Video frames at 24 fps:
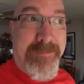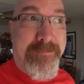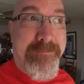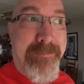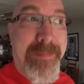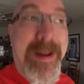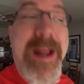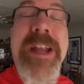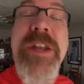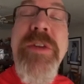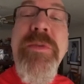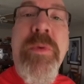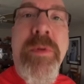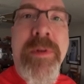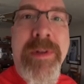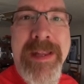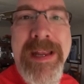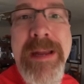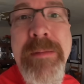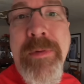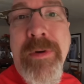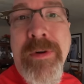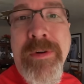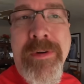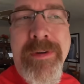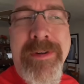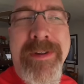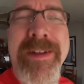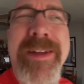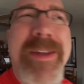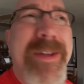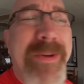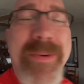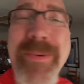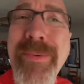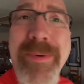Manual labor,
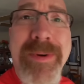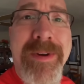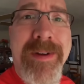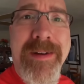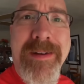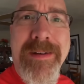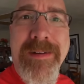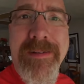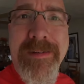ew.